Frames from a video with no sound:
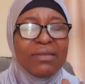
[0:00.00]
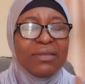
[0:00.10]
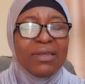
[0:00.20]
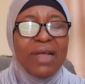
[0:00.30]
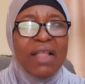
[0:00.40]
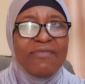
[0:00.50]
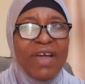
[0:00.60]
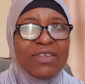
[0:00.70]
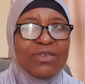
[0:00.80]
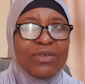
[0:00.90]
the
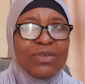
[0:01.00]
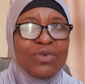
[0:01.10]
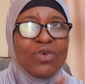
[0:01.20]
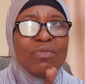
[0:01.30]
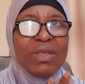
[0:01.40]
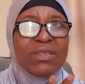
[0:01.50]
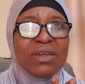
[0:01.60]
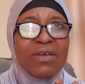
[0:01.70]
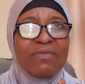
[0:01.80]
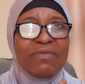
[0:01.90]
advice to the groom
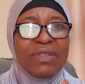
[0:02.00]
instead of